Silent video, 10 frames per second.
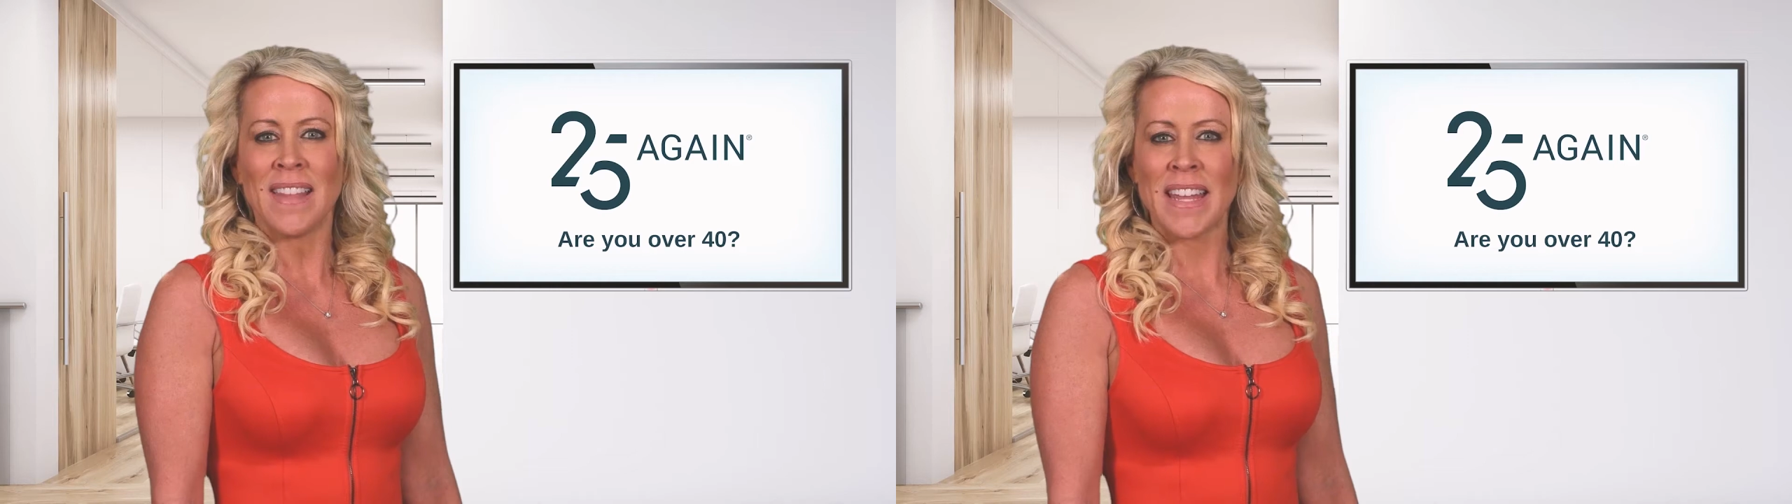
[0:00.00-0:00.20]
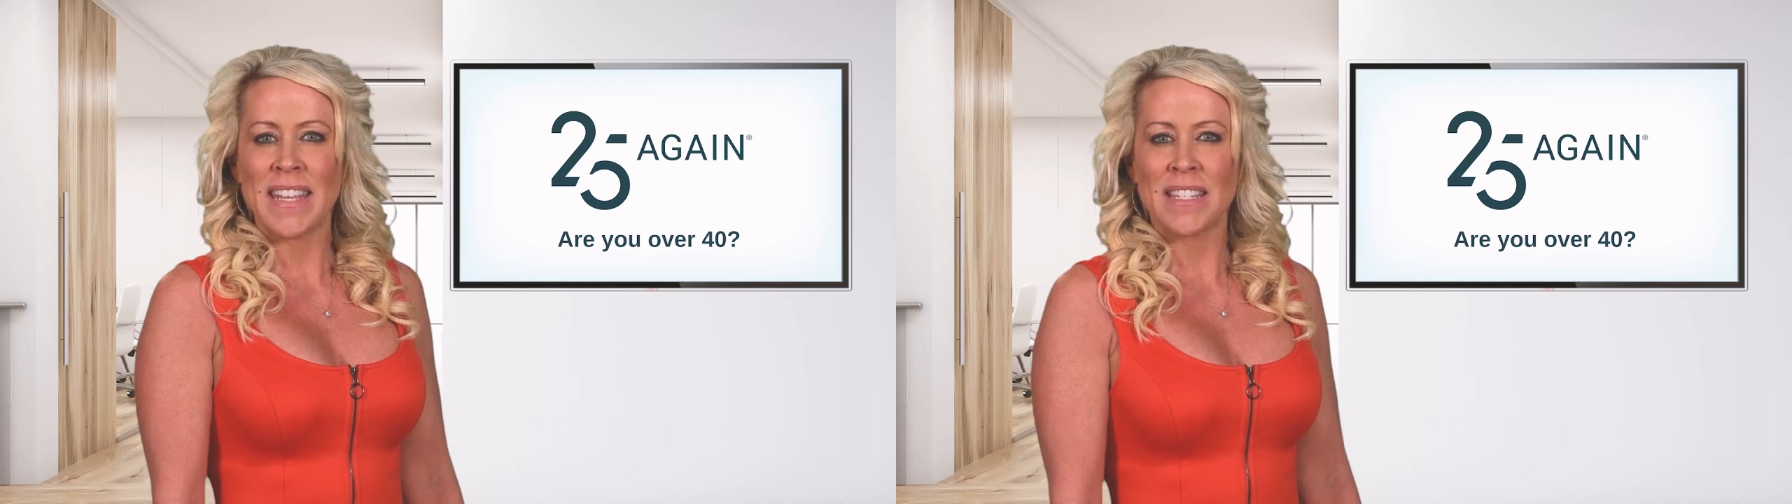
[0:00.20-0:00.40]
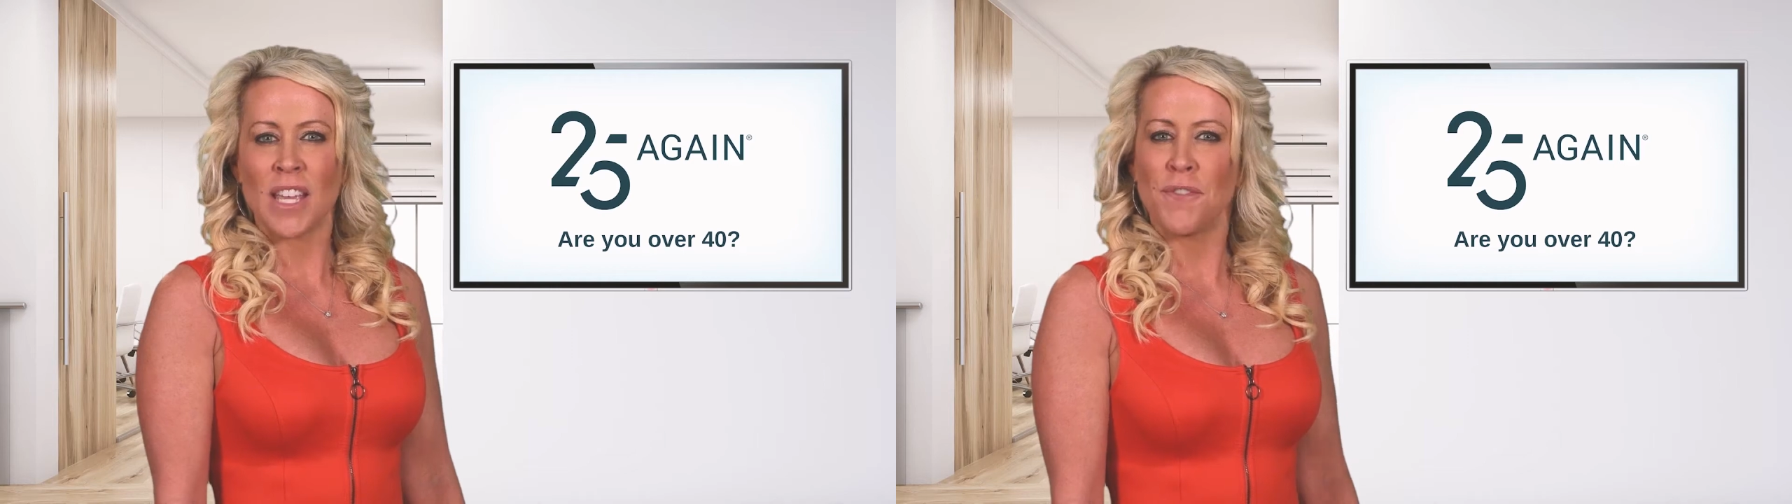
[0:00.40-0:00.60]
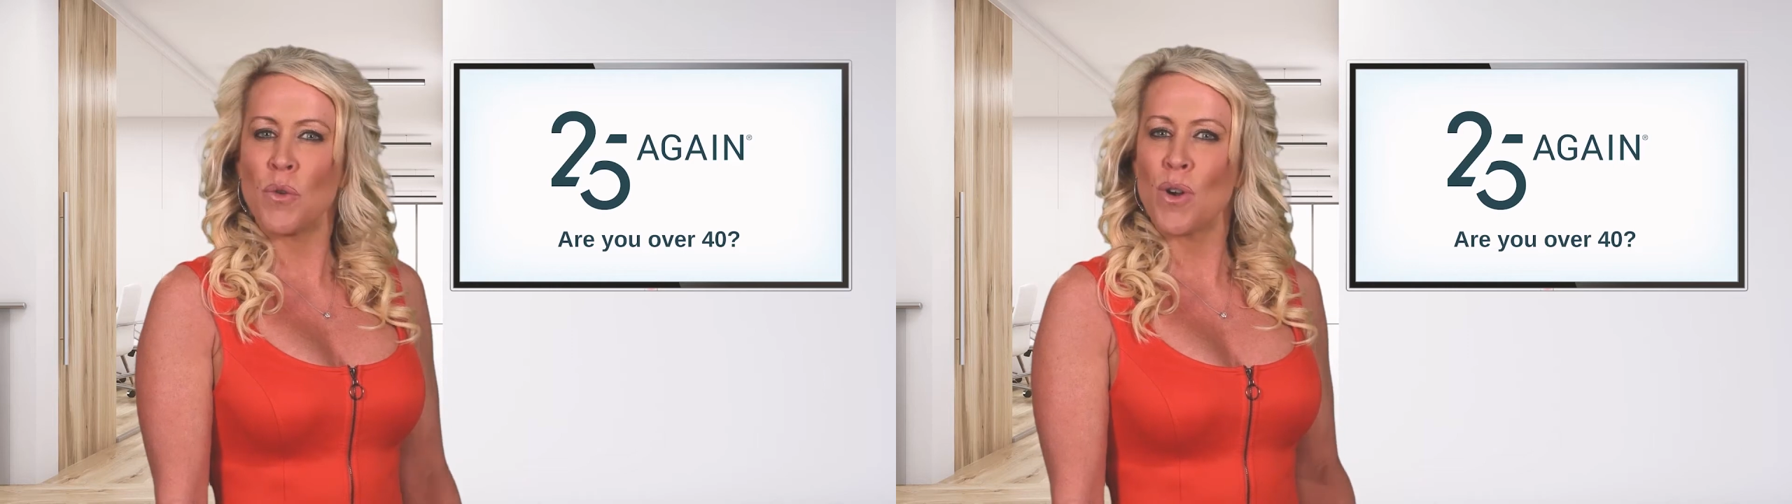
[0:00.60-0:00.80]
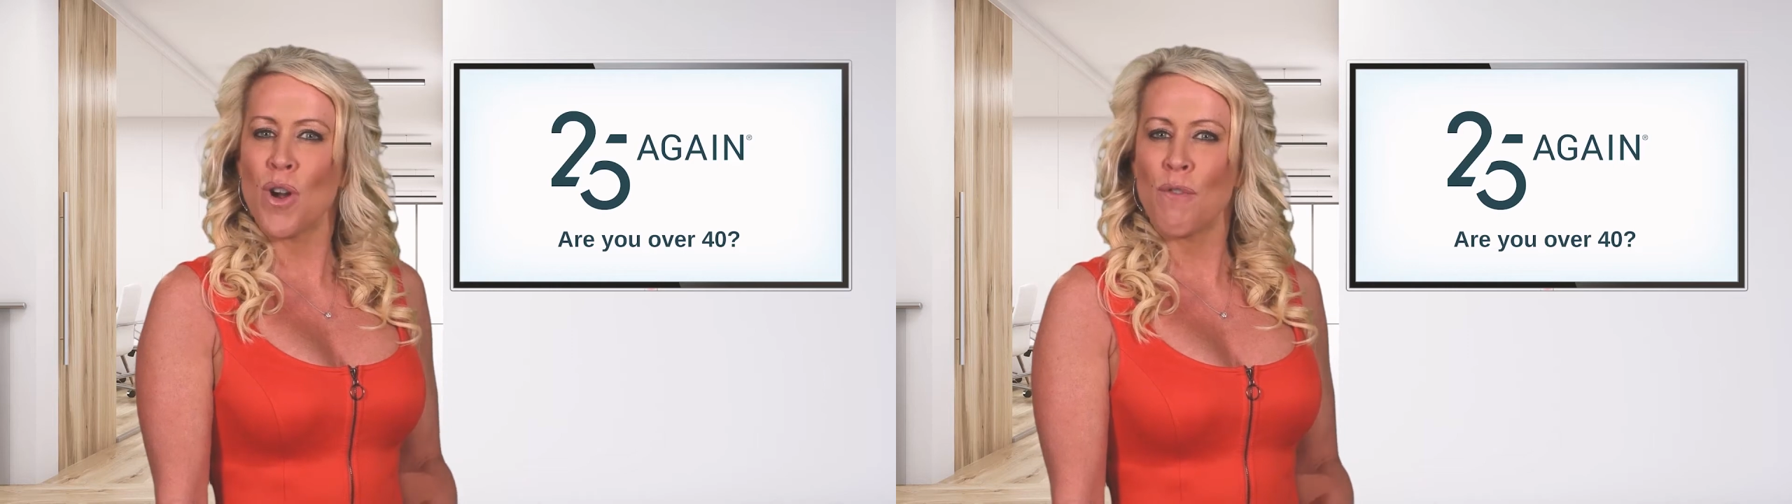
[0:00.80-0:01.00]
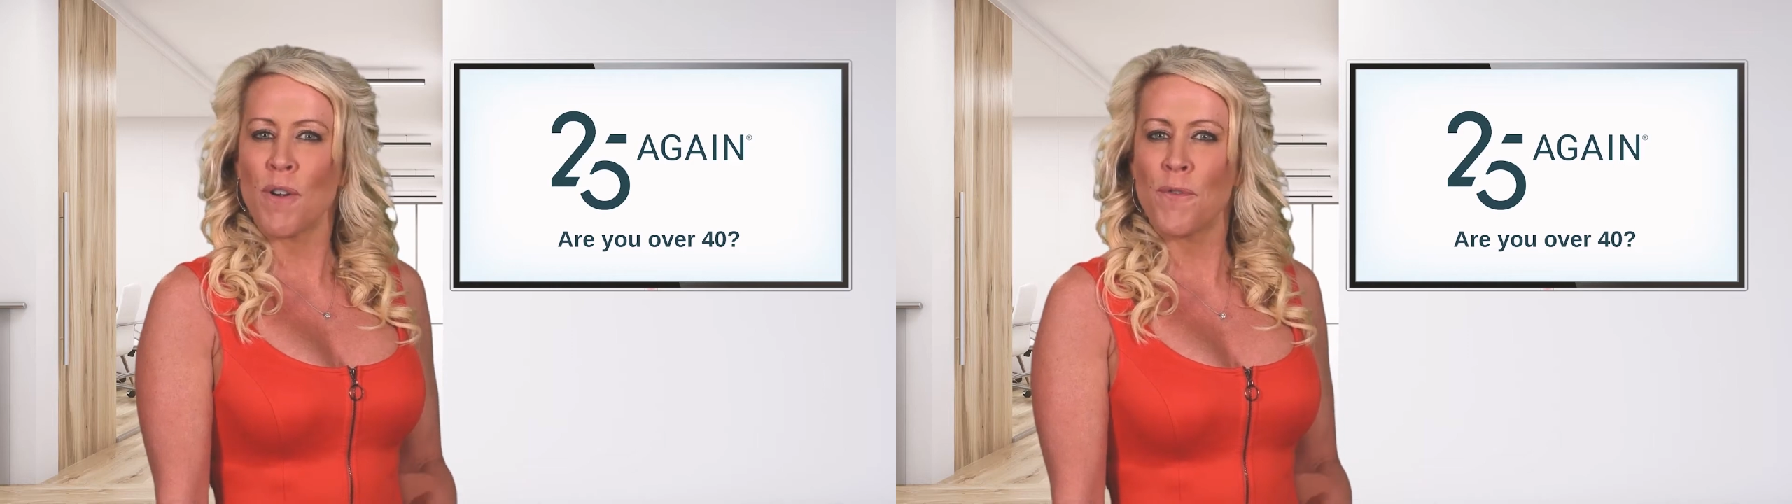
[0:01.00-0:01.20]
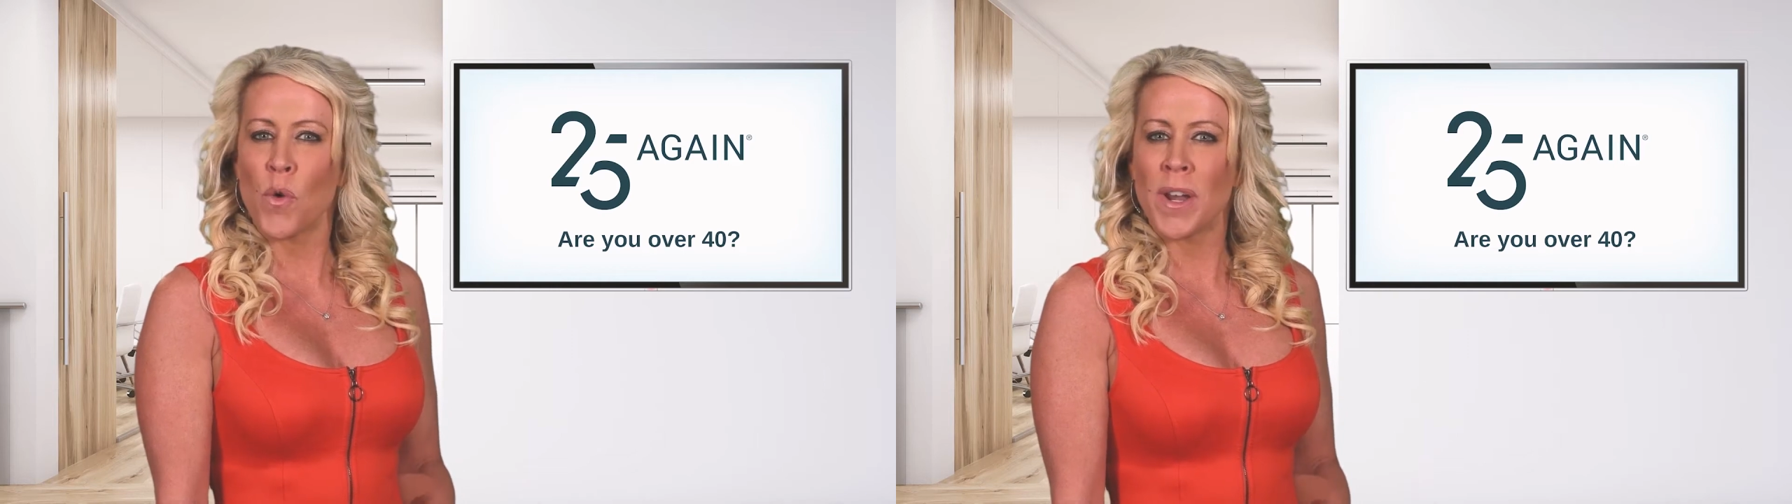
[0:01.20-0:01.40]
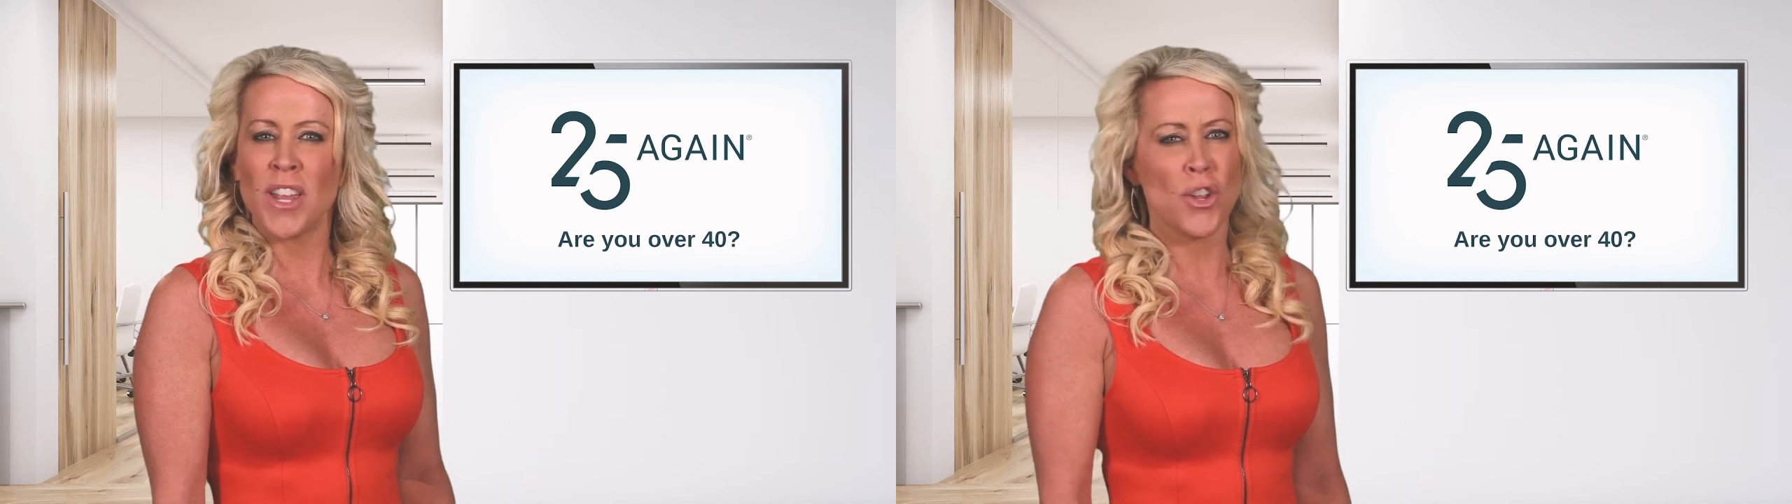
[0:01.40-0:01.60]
Ladies, if you are over 40,